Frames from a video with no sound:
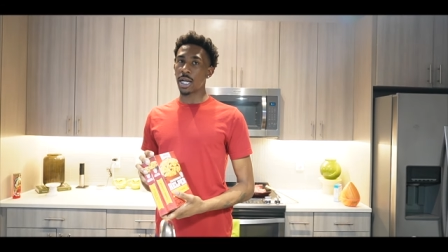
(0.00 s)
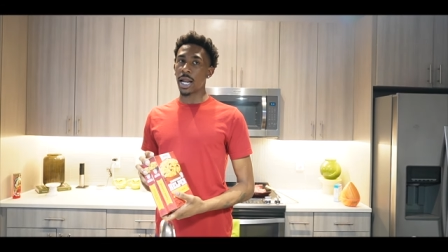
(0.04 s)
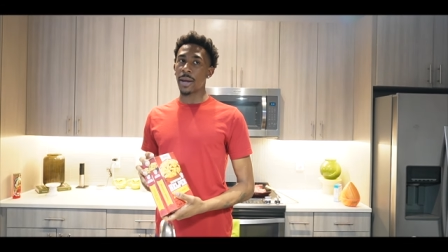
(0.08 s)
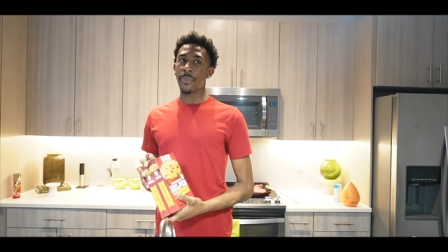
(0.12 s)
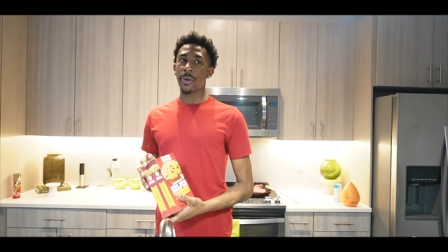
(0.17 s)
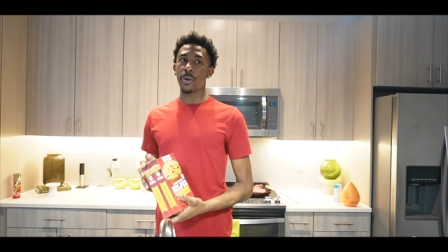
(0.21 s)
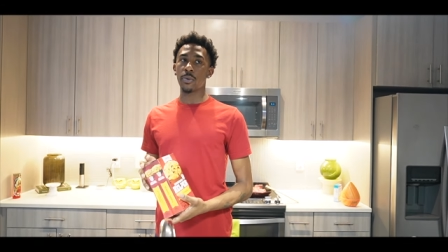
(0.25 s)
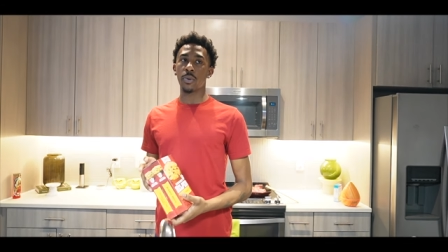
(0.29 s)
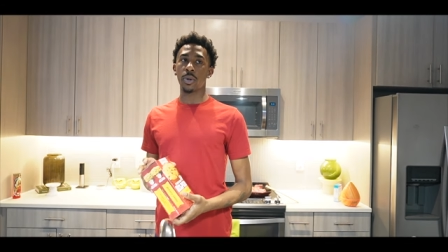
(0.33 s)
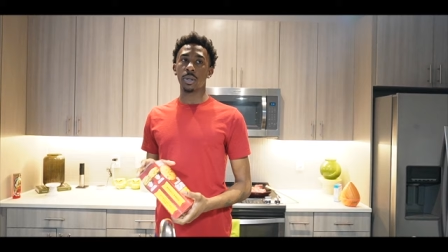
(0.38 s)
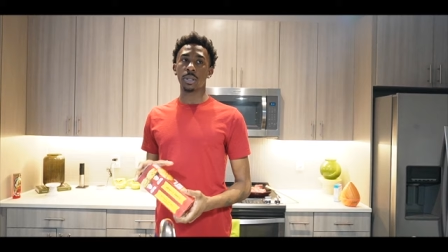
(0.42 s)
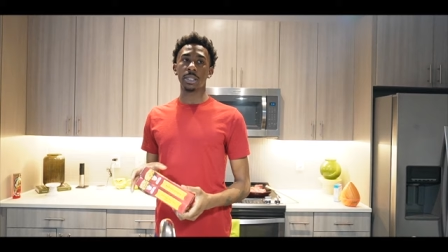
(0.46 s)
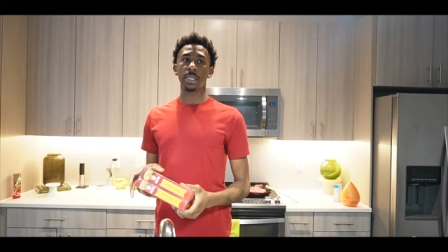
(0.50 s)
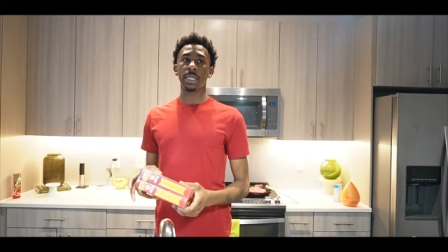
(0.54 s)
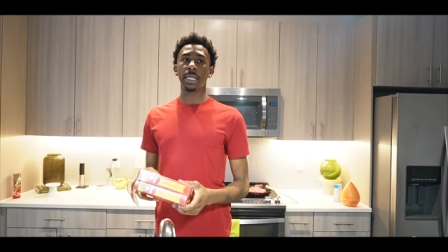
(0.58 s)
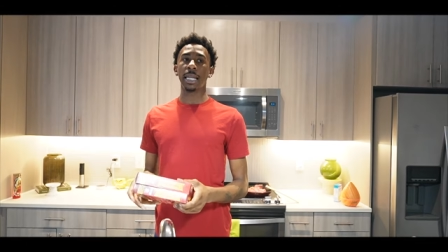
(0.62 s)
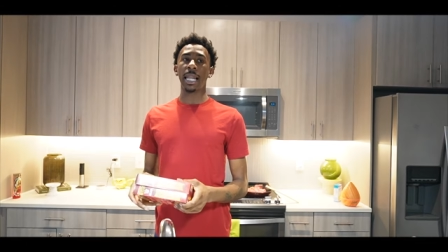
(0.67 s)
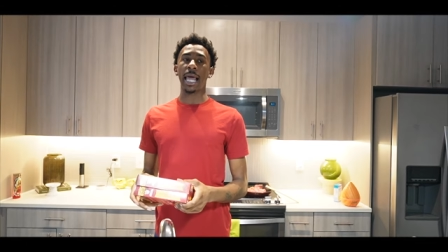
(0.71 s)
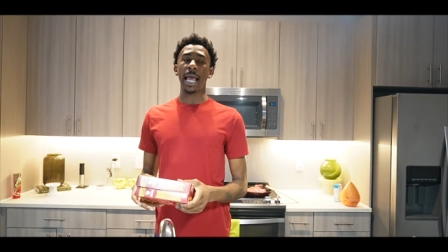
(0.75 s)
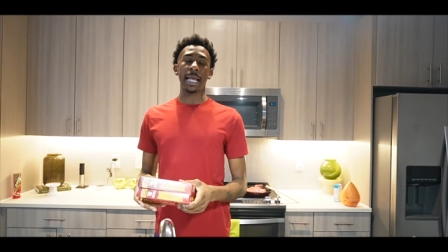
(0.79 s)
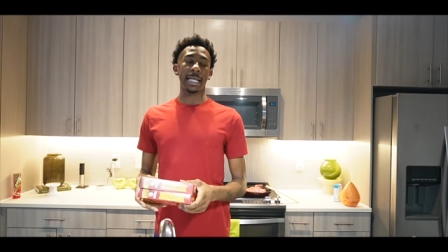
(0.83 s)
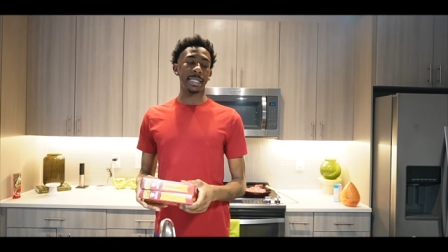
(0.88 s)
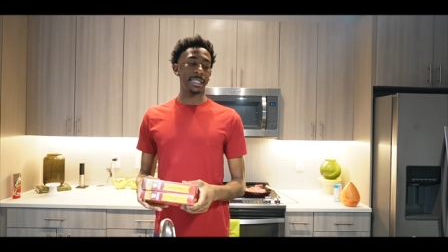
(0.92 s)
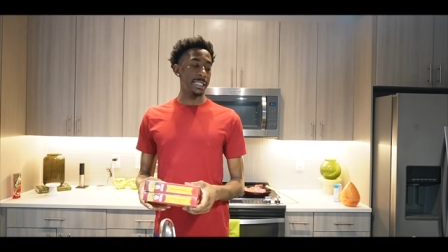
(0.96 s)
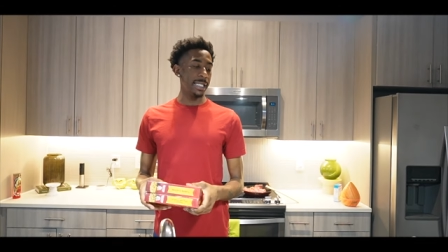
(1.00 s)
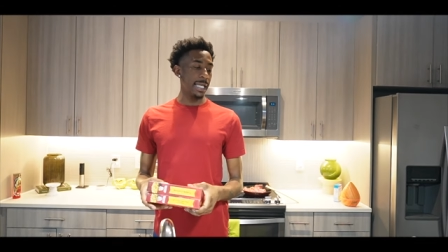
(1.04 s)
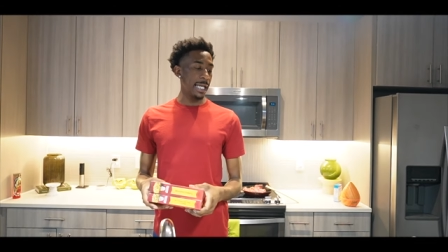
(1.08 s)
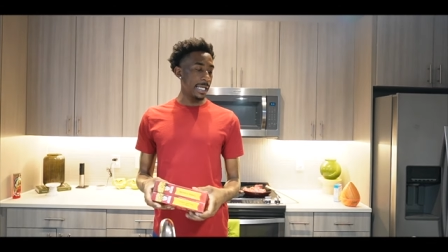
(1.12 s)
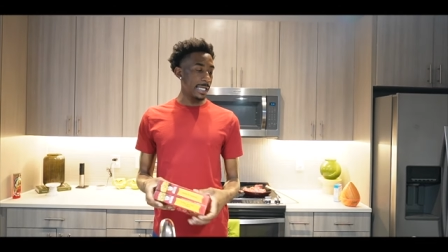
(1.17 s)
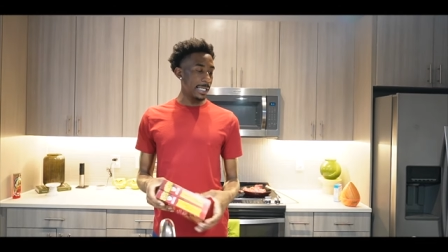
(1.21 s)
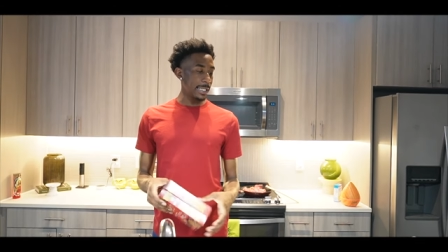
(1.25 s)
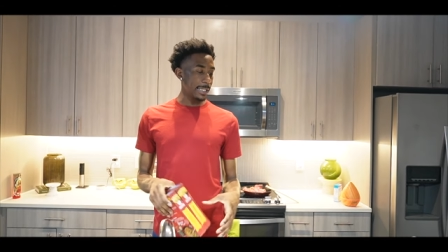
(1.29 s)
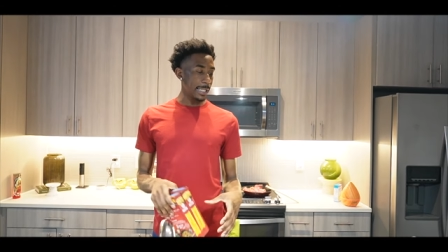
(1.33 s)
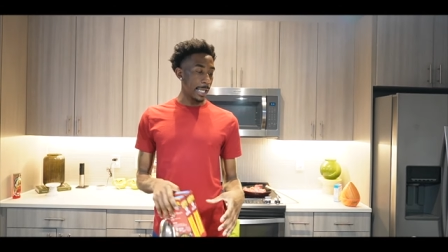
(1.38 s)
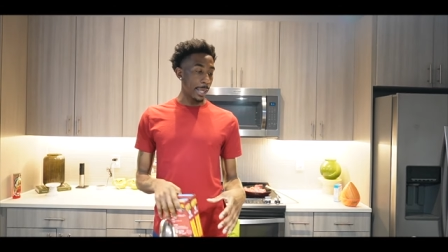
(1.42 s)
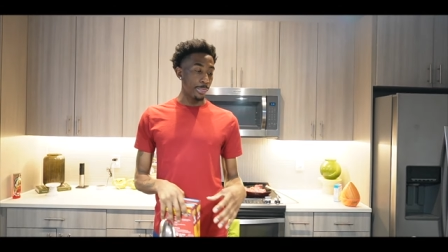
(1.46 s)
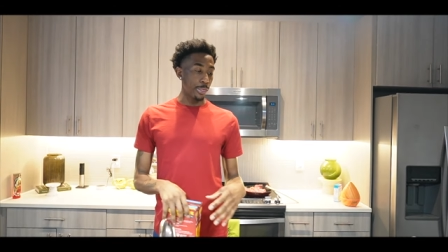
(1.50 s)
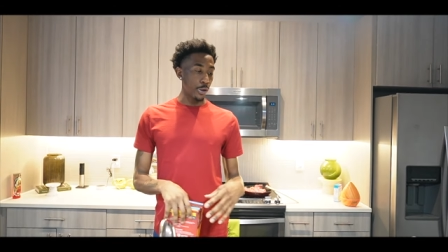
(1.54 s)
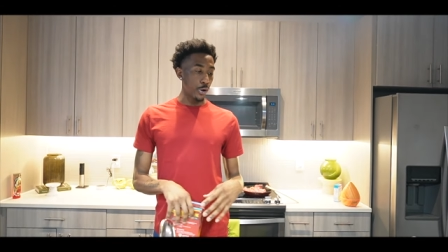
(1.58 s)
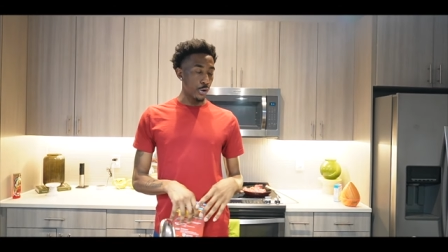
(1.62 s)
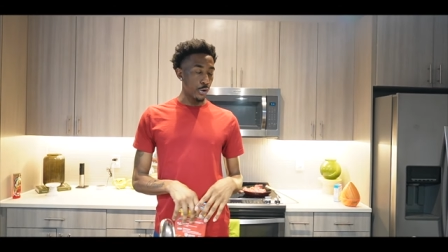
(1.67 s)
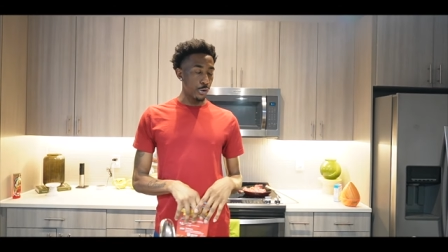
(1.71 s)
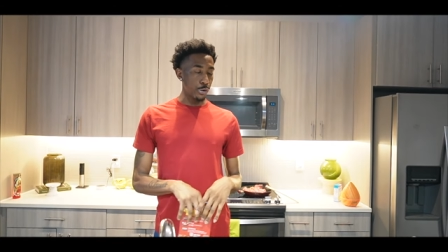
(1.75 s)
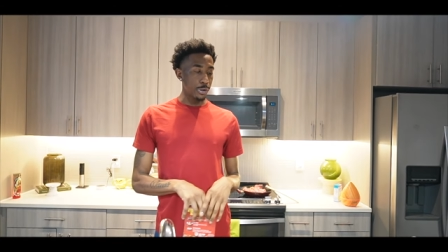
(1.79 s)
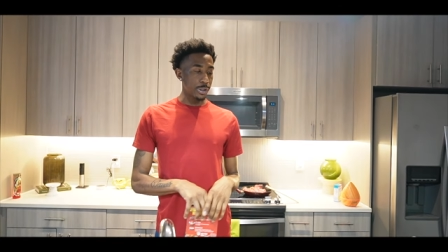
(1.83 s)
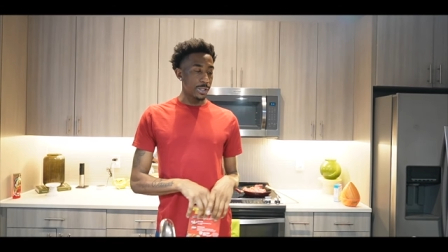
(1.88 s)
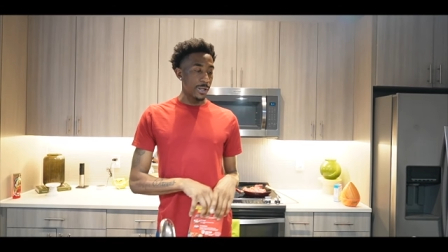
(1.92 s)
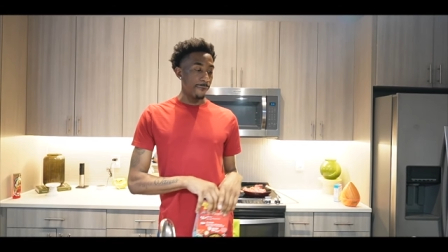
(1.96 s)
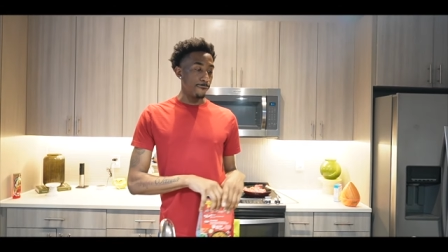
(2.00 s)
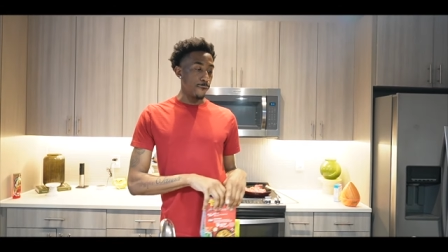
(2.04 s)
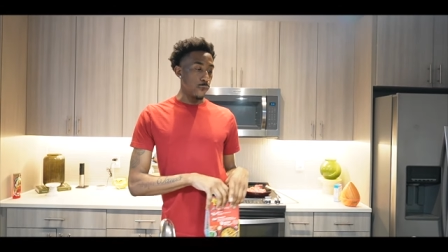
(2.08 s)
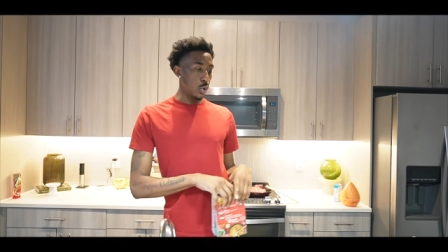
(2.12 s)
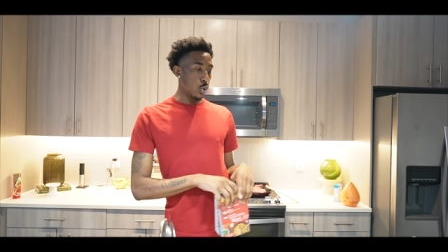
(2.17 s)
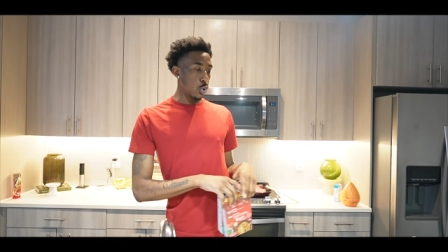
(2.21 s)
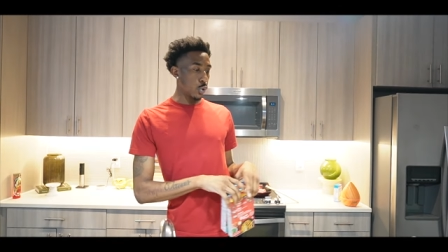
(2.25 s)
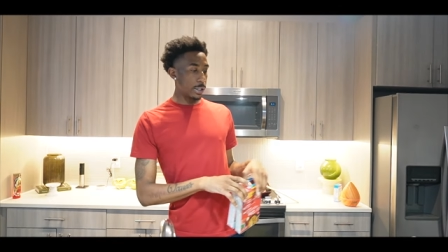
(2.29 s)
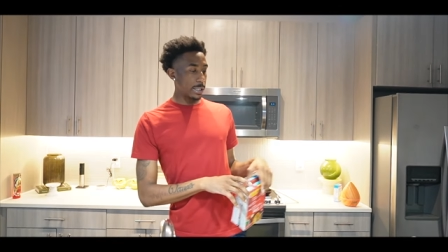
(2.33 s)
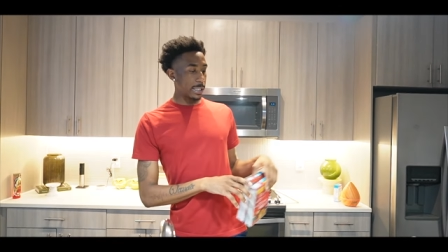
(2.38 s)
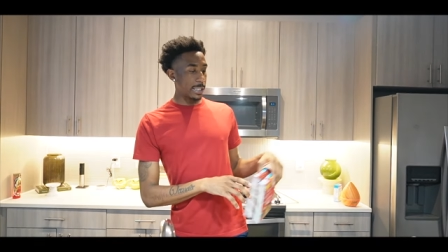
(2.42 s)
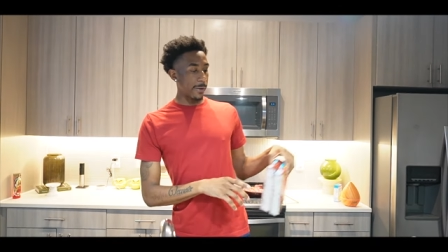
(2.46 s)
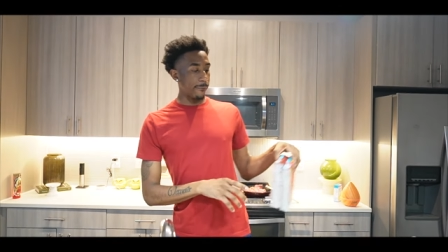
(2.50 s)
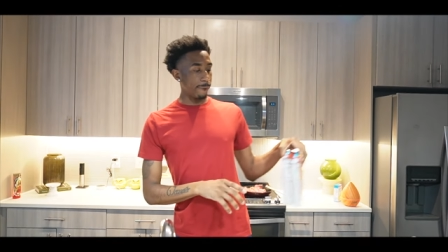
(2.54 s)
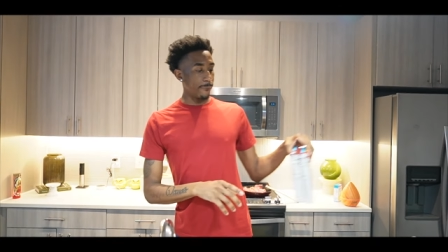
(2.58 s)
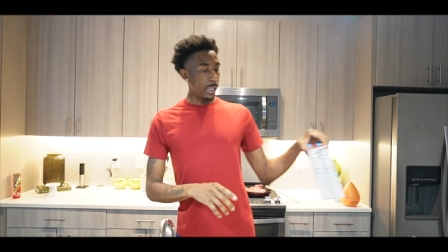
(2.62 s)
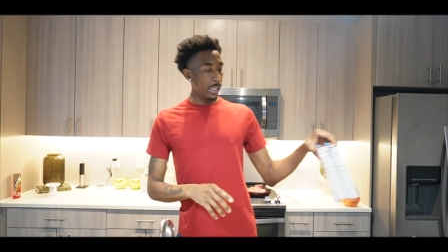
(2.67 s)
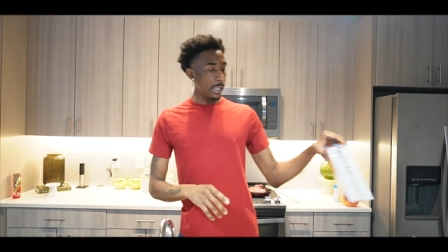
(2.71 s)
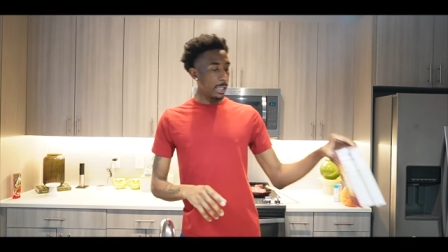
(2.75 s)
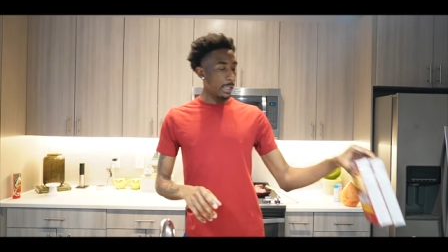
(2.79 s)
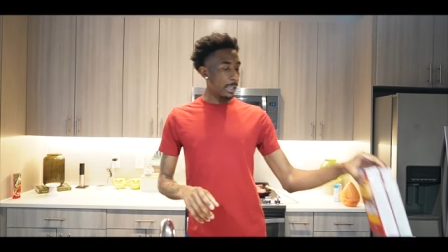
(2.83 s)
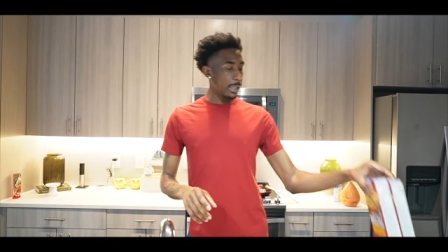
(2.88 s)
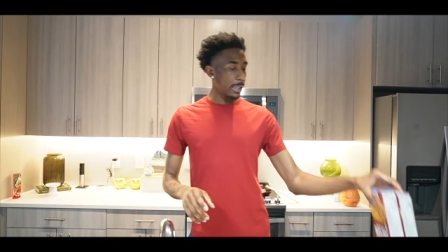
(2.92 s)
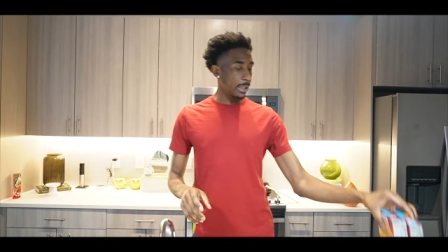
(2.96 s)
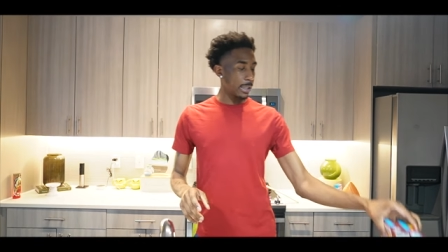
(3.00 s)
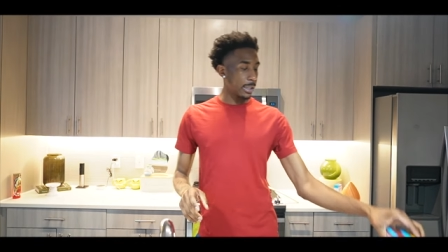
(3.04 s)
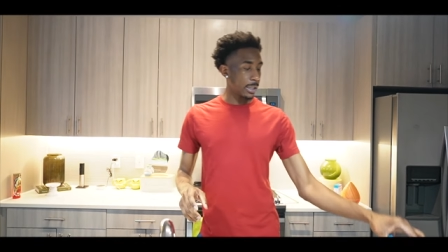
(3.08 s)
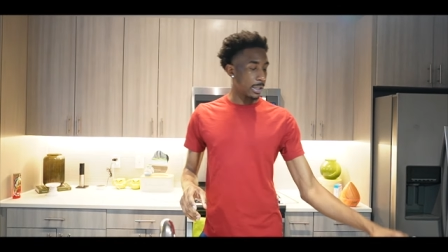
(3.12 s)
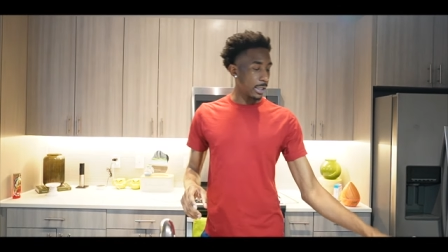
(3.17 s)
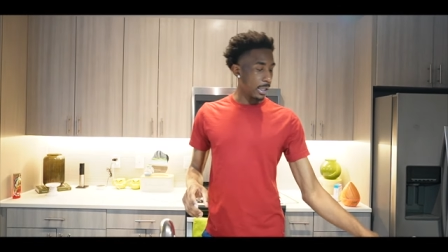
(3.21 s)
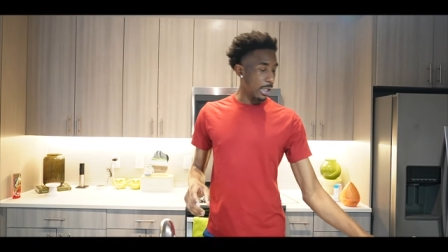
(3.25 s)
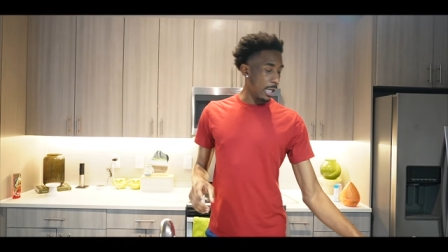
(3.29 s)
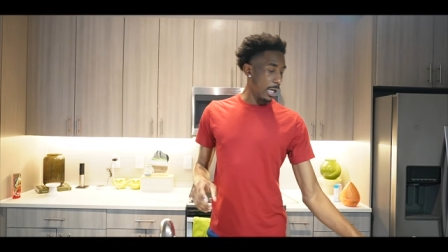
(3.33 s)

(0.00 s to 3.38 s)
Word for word: I would be wanting to get like seconds and thirds and fourths and fifths.